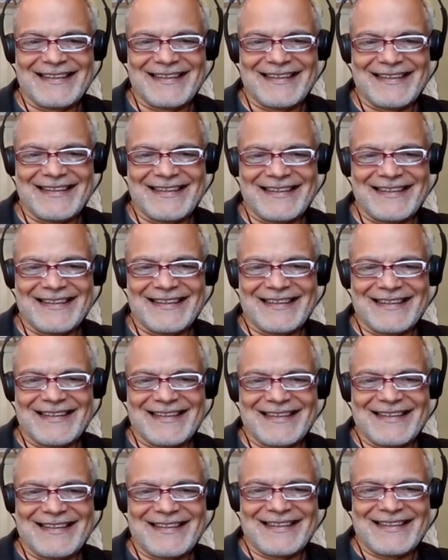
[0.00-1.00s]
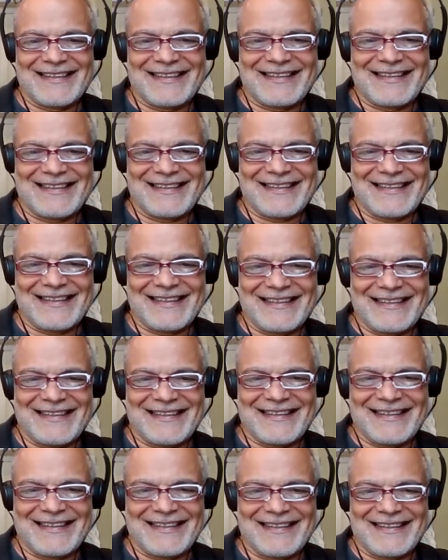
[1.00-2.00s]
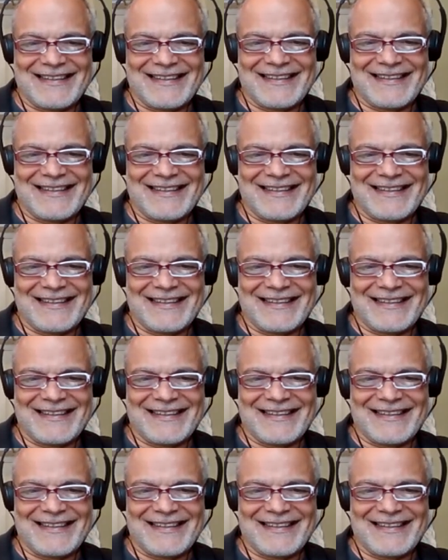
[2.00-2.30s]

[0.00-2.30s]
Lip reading: The person shown says nothing.